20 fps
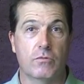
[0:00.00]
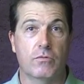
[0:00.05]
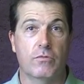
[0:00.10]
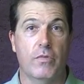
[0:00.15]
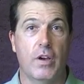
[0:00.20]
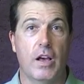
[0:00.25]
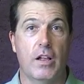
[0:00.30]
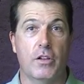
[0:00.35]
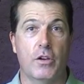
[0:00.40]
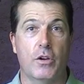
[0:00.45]

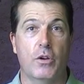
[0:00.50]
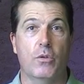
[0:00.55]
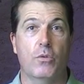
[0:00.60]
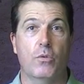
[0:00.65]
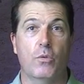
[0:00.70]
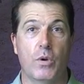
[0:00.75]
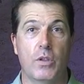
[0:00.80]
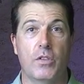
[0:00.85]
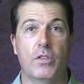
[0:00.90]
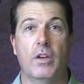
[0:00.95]
value
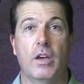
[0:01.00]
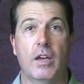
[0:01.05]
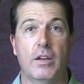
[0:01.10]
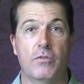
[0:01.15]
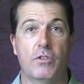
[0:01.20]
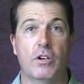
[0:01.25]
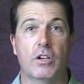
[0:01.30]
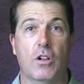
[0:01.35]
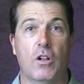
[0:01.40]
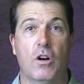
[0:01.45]
with
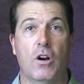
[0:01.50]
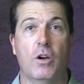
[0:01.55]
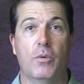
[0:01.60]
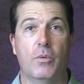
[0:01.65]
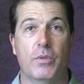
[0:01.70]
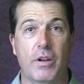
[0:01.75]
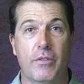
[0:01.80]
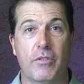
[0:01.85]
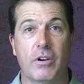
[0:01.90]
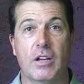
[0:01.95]
every client,
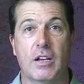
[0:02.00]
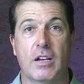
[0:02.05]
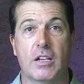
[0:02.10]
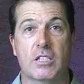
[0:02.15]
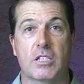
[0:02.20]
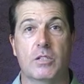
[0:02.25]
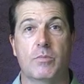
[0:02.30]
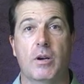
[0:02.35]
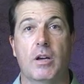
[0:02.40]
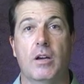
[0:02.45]
with every
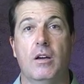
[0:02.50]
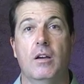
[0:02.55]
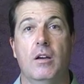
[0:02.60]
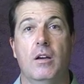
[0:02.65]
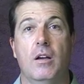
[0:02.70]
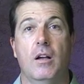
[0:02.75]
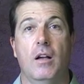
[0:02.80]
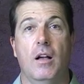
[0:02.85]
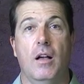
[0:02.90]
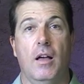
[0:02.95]
customer,
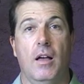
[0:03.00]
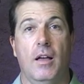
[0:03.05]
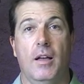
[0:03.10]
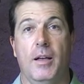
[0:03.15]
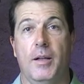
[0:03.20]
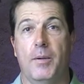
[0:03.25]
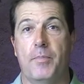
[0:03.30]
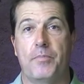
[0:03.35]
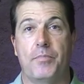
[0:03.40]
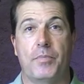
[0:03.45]

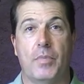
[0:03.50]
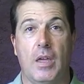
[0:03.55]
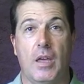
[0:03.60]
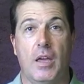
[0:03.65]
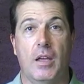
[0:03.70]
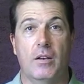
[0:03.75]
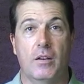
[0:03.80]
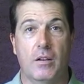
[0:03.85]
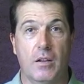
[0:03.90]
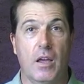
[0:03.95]

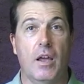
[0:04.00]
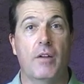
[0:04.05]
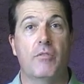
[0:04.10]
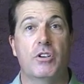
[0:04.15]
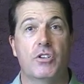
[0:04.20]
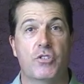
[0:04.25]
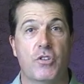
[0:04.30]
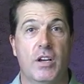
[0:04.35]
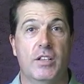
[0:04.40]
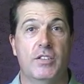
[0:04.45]
and every
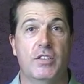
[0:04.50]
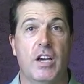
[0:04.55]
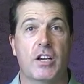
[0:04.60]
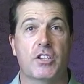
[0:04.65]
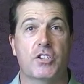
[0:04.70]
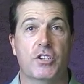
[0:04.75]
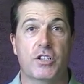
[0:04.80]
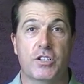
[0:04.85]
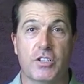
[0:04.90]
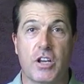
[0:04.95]

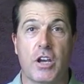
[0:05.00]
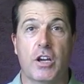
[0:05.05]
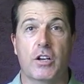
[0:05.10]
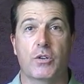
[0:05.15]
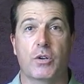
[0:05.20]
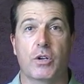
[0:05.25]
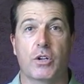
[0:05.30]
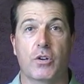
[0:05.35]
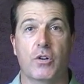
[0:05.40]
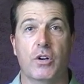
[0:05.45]
transaction is going
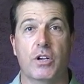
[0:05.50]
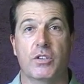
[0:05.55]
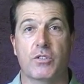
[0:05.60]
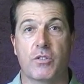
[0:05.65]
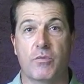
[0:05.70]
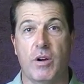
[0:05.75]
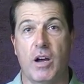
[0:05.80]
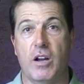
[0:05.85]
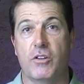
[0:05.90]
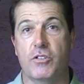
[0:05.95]
to increase
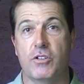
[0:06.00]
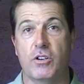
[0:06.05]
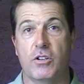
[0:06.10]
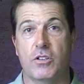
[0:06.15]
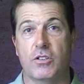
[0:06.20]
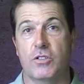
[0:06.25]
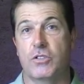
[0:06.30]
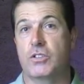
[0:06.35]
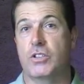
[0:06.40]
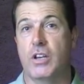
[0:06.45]
from
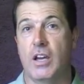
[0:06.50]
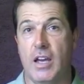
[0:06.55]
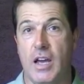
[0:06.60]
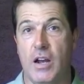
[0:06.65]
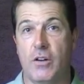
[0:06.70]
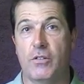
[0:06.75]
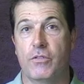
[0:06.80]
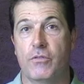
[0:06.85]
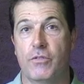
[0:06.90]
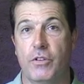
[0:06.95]
$100 to say
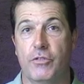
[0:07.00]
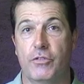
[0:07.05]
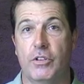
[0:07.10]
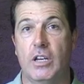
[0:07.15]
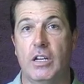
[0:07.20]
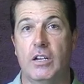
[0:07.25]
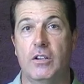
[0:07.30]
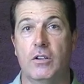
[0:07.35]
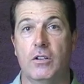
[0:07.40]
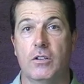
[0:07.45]

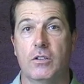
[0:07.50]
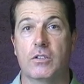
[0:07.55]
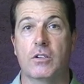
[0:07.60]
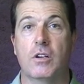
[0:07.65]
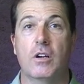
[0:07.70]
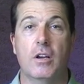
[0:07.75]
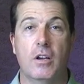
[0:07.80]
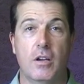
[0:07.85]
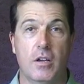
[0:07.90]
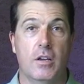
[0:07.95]
$115.
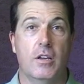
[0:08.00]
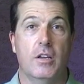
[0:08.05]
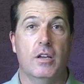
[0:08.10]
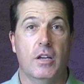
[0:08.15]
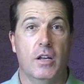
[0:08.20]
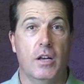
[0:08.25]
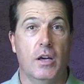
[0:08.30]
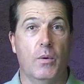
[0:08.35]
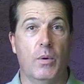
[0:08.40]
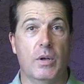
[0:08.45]

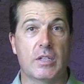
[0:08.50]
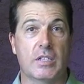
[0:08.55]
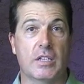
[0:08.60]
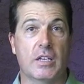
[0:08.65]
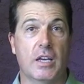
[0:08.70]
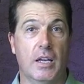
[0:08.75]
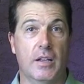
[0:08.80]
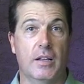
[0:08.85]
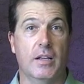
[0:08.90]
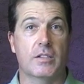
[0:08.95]
Once
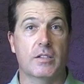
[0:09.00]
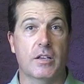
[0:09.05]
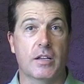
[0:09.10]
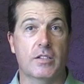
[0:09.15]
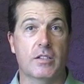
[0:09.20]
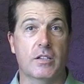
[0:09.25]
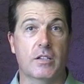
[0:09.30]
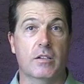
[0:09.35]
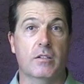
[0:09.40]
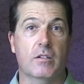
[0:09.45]
again,
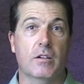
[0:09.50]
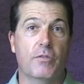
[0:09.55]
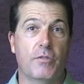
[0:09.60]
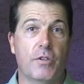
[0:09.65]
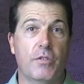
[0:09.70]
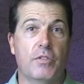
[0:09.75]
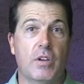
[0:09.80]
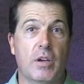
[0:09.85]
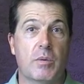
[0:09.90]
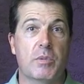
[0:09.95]
that's a
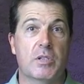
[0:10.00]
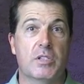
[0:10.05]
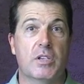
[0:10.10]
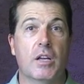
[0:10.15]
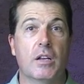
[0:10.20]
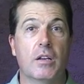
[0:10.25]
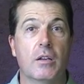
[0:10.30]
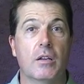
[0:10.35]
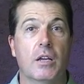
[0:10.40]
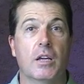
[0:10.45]

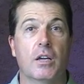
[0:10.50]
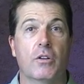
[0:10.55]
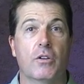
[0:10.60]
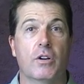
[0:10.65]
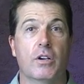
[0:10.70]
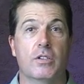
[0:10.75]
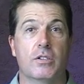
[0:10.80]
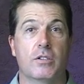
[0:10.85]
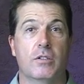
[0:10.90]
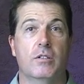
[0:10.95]
15%
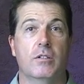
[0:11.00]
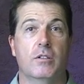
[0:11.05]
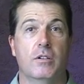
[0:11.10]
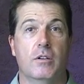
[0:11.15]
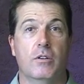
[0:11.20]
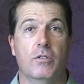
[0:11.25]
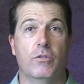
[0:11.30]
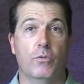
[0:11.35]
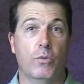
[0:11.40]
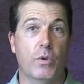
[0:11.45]
increase
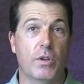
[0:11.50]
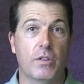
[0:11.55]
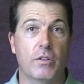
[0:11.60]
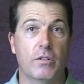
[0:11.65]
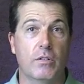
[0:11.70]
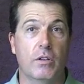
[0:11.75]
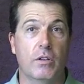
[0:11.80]
with